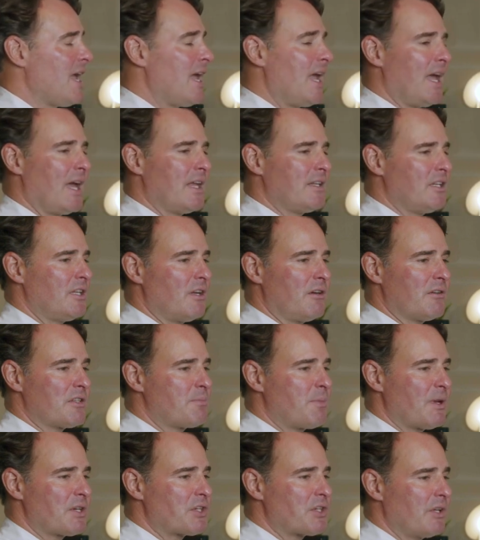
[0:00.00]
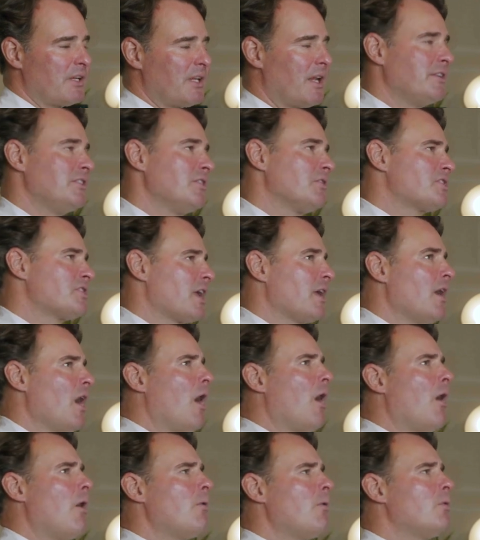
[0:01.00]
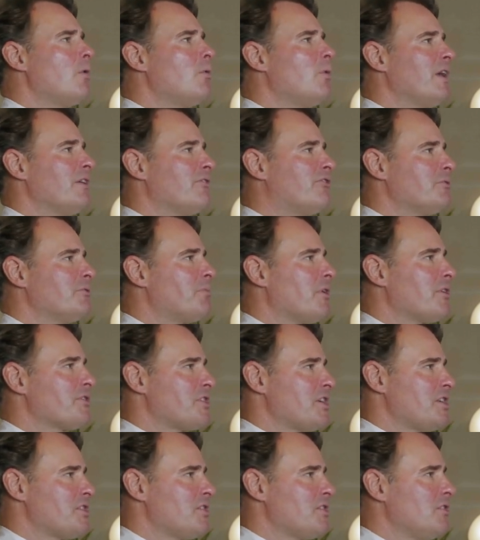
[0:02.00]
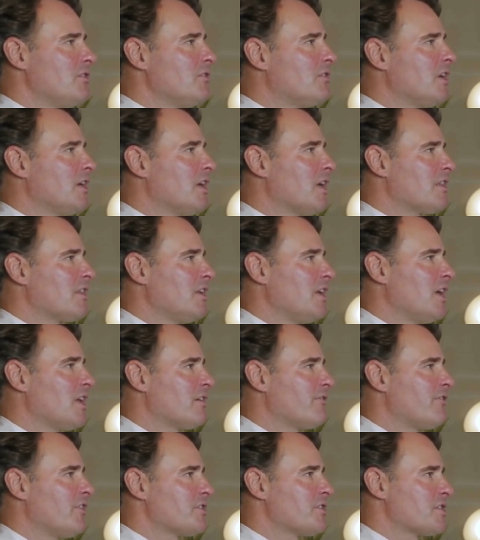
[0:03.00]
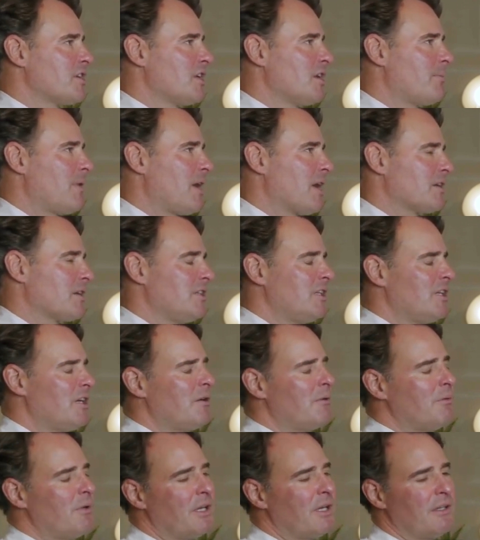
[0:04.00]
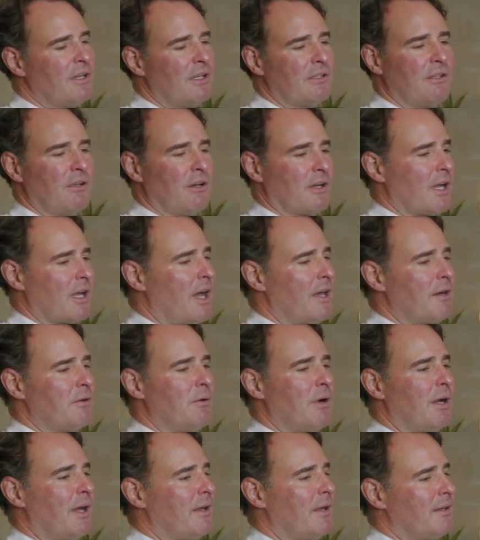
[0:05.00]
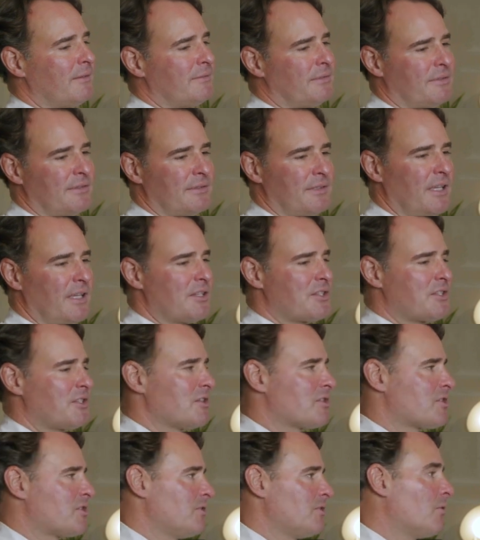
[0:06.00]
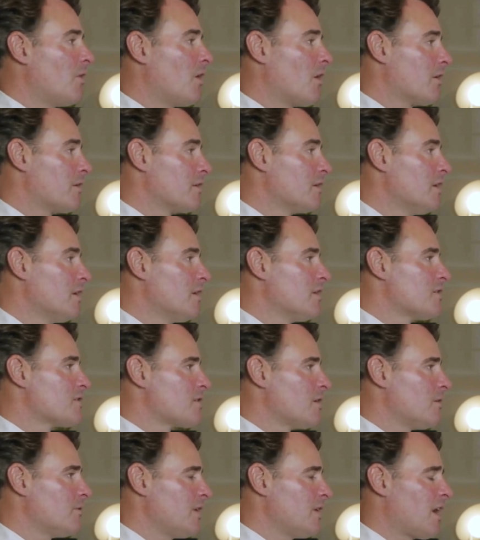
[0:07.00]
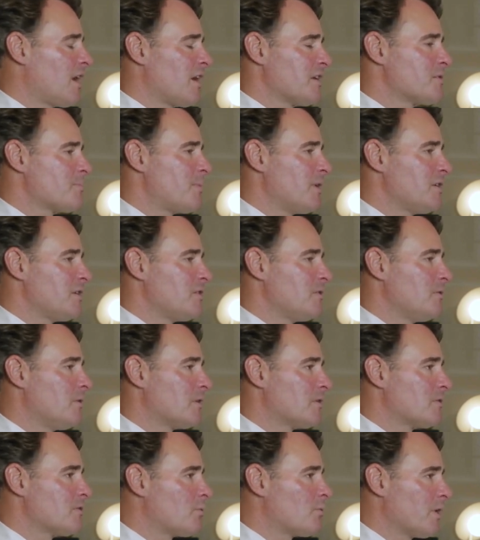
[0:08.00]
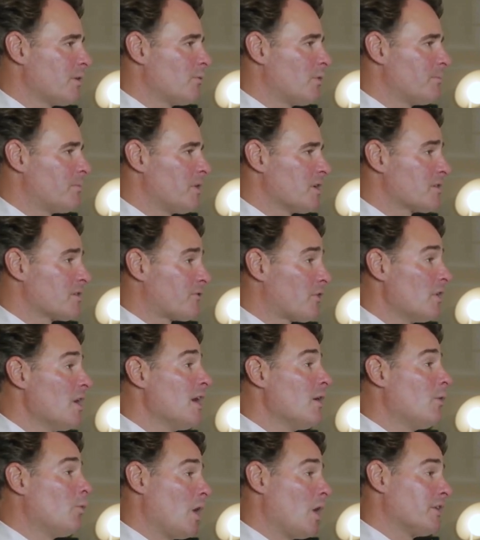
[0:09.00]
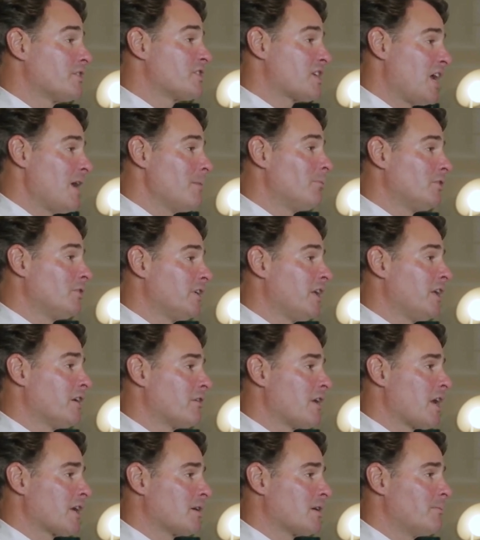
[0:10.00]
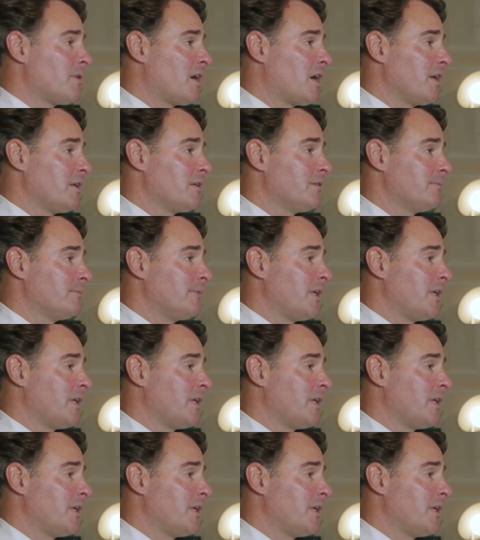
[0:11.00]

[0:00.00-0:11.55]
And, especially you say, oh, well, wait, football season, you could get the NFL Sunday pack. You know what? Look, it's just too hard. So, yeah, I spend $221 for, well, it's cable and internet combined.